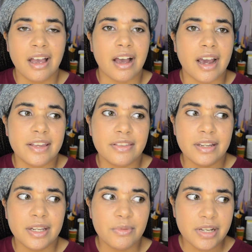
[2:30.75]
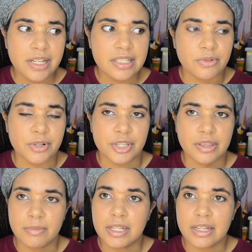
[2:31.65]
I think it was, or
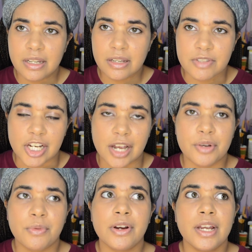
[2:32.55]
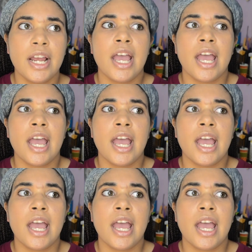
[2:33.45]
the beginning of January.